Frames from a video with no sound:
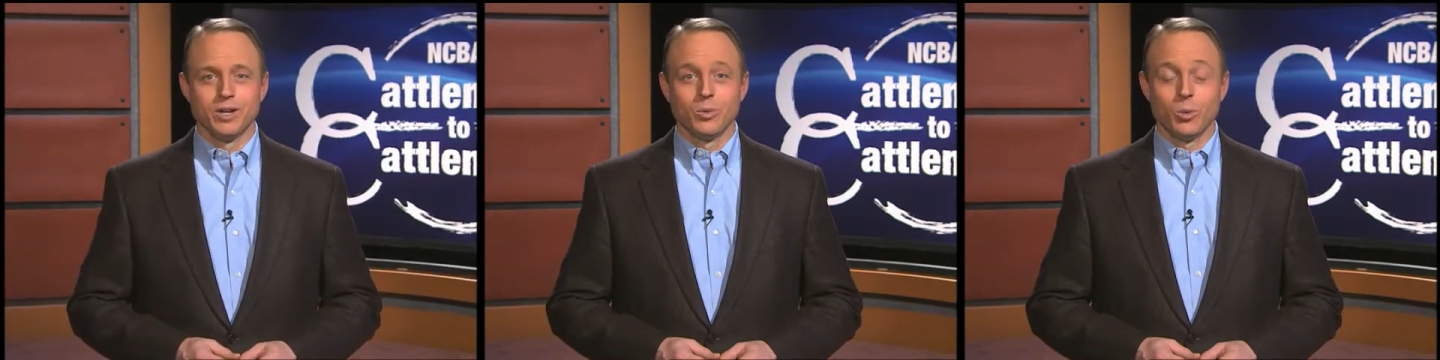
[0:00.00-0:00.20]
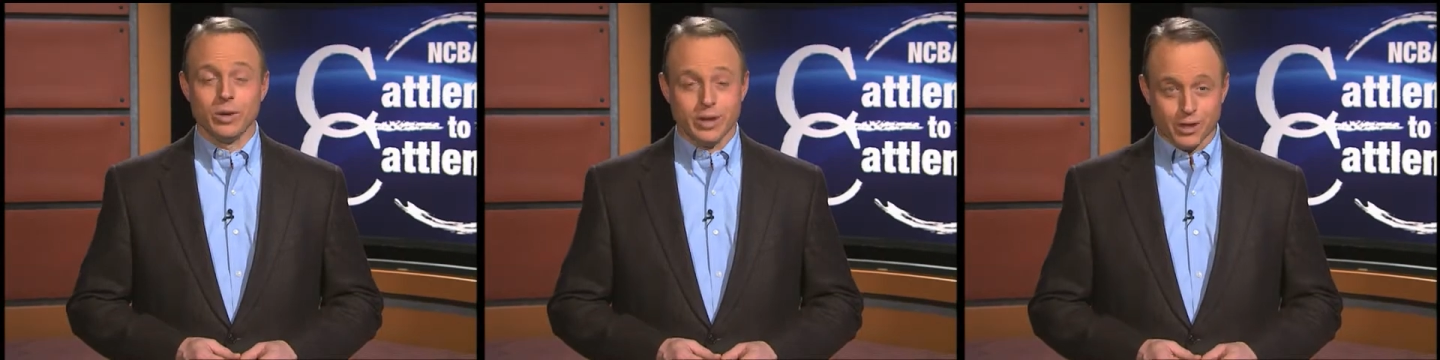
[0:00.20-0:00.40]

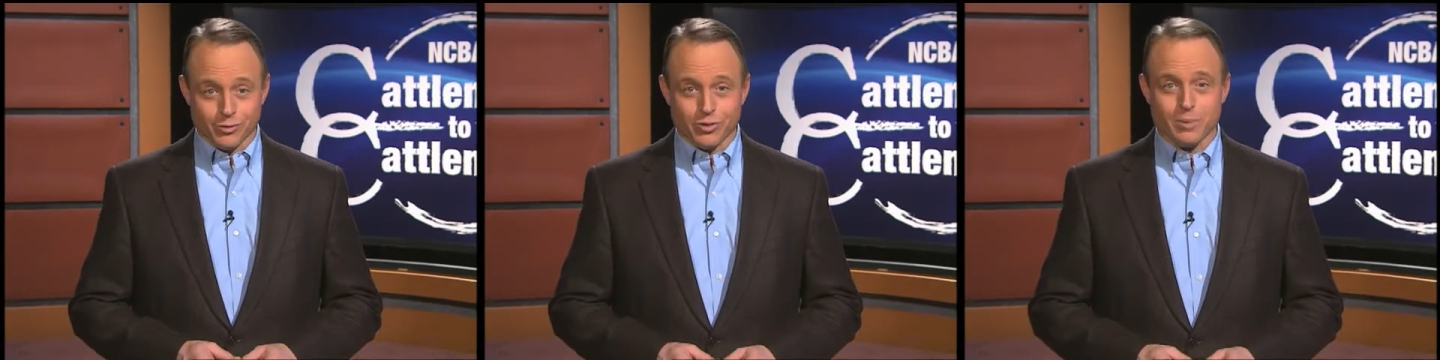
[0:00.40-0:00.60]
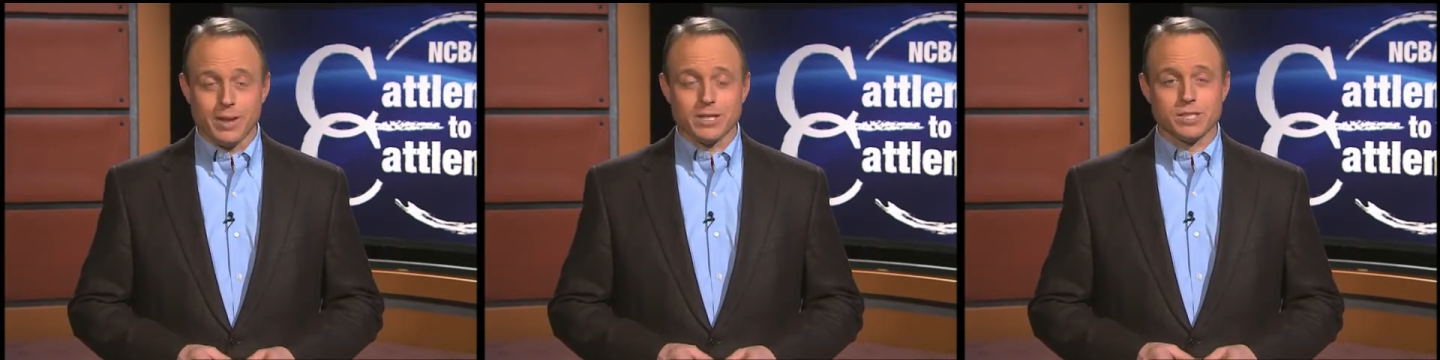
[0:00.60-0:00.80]
We'll hear
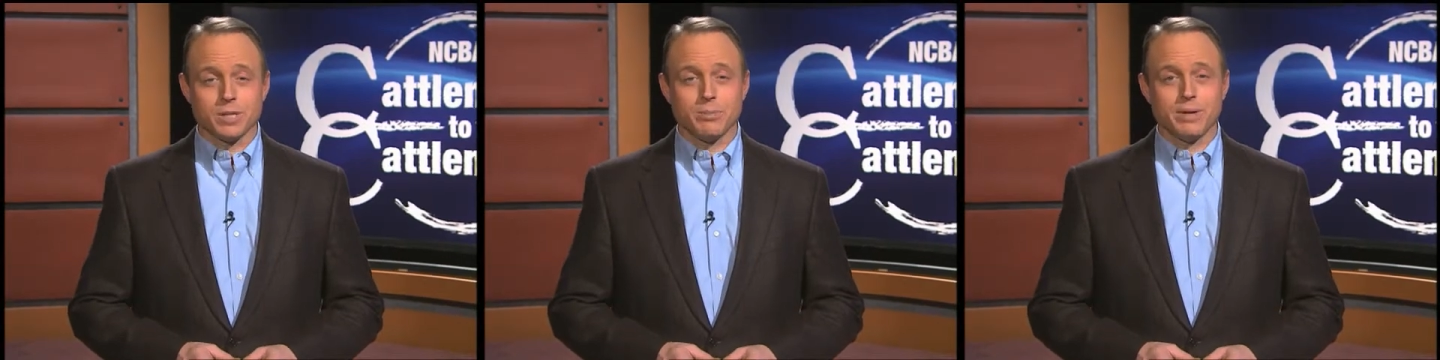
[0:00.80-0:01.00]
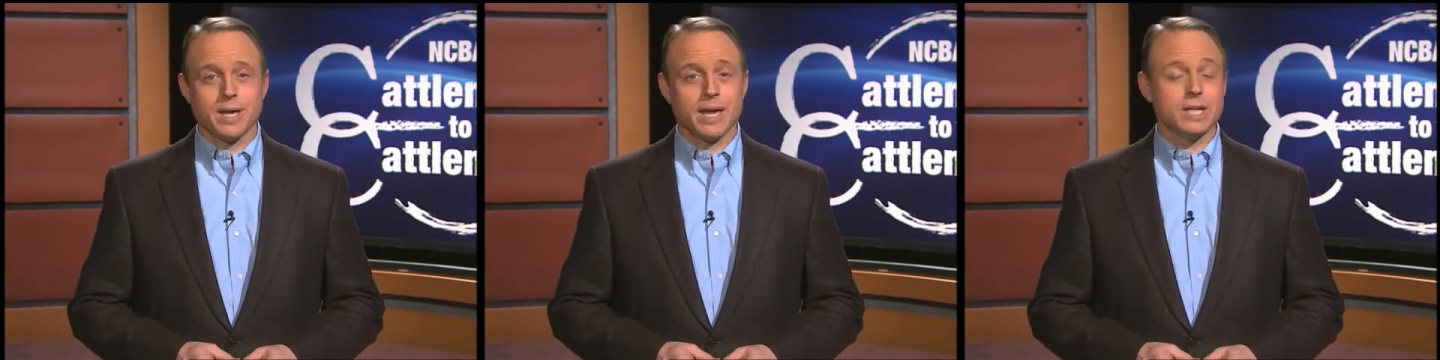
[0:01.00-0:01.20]
from
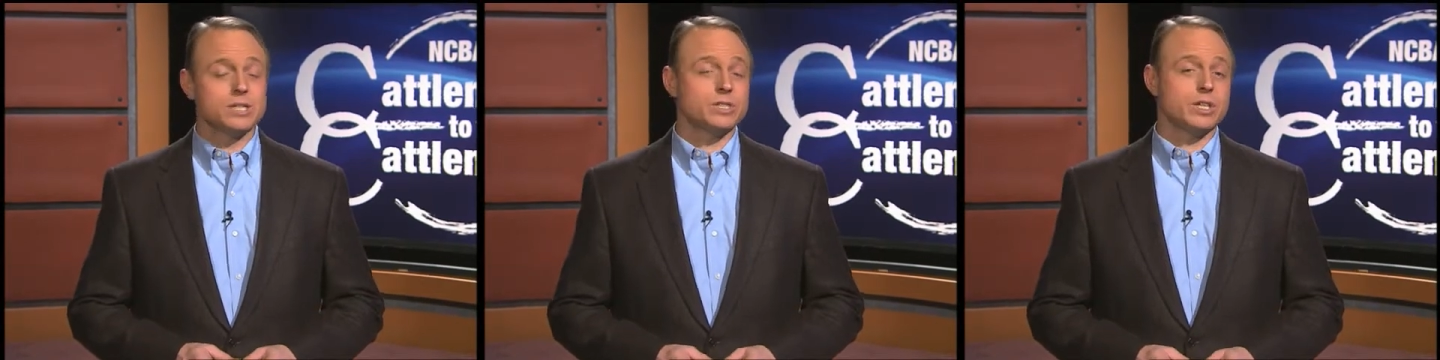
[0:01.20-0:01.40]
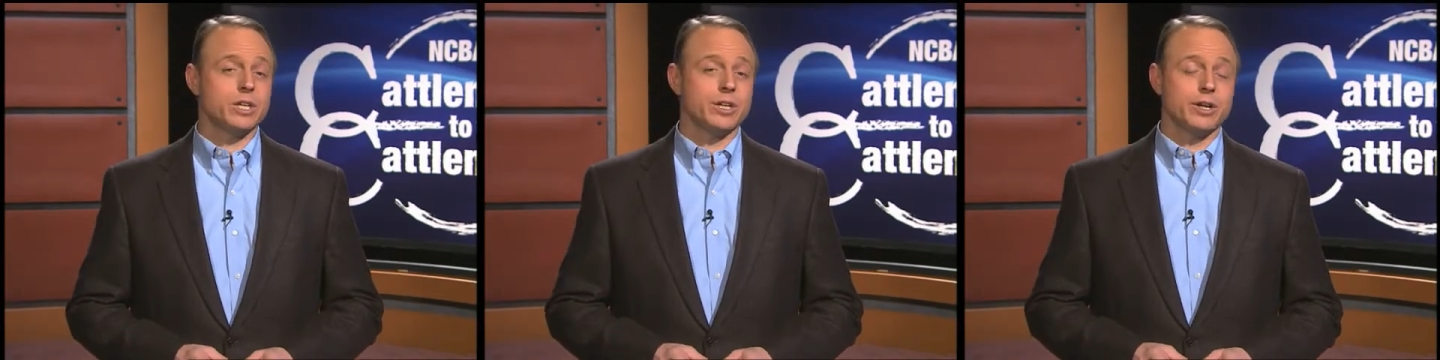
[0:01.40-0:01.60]
NCBA
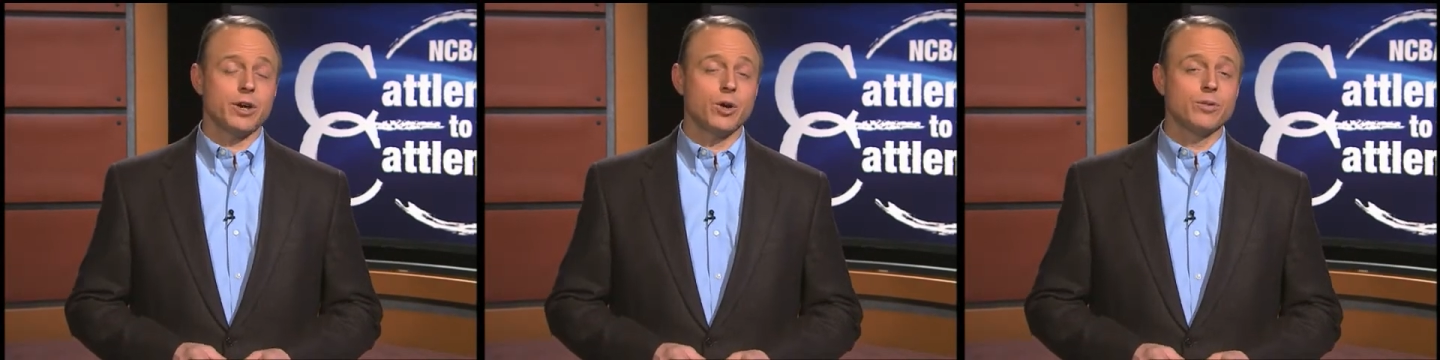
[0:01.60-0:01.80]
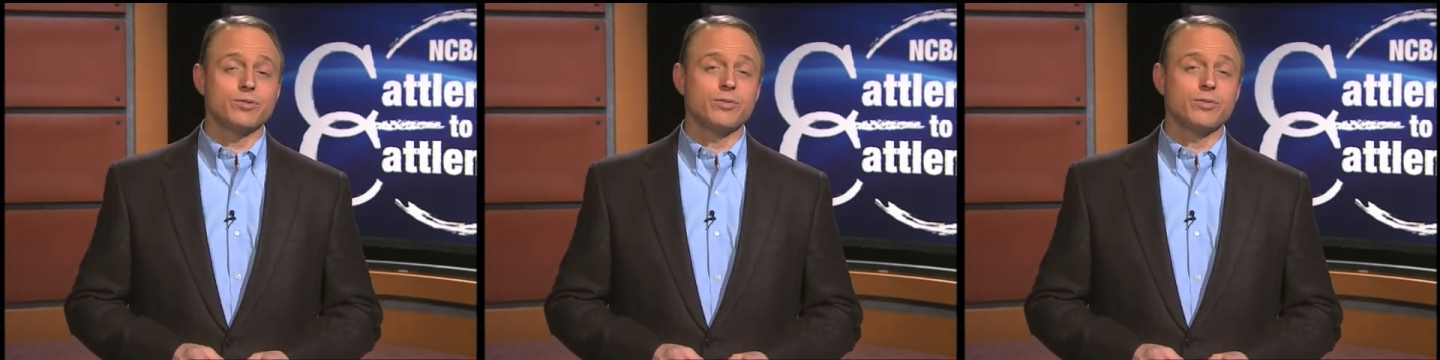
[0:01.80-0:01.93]
CEO